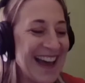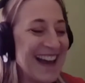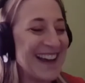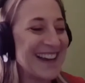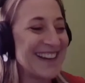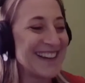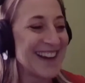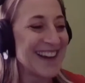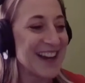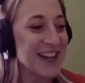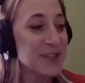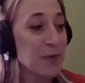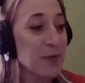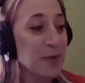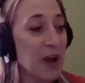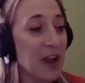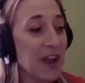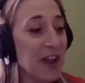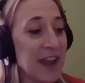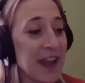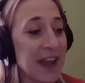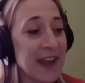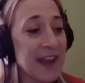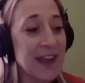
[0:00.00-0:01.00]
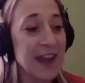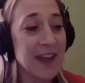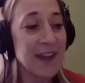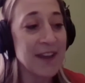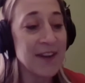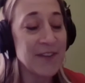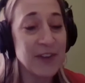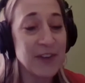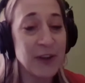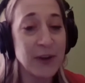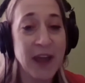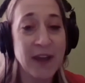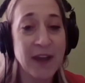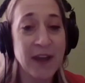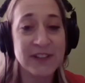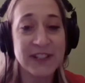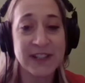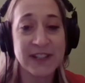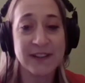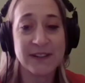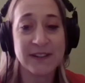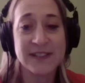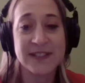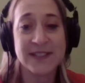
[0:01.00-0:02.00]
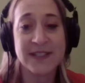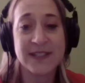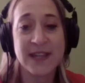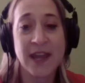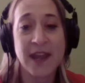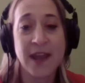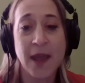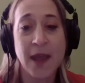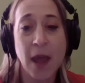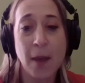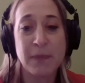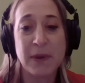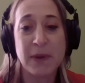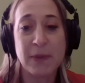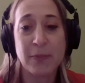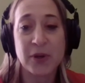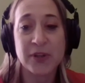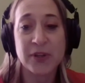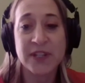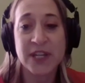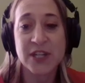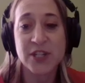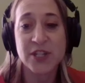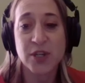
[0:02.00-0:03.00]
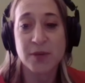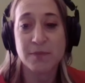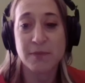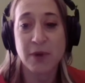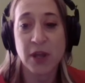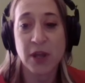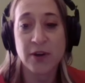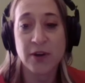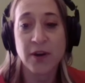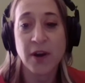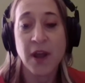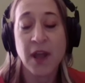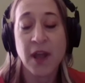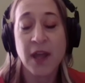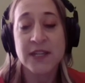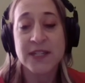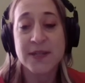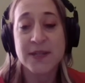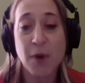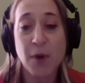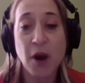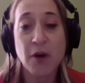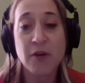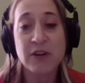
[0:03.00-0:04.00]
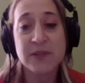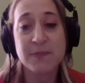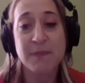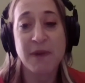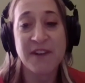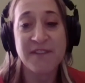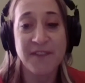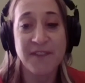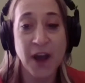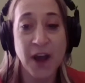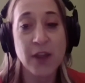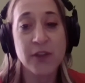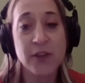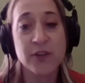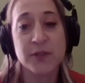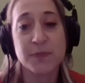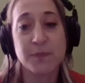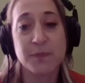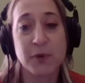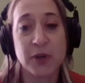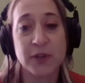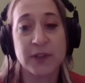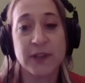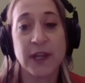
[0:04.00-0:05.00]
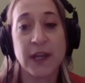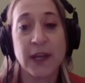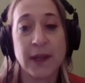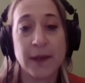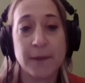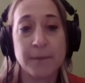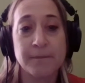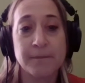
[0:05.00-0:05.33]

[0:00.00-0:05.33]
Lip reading: Nice. Well, hey, if you have to say happy birthday to your mother, tomorrow is my father's birthday.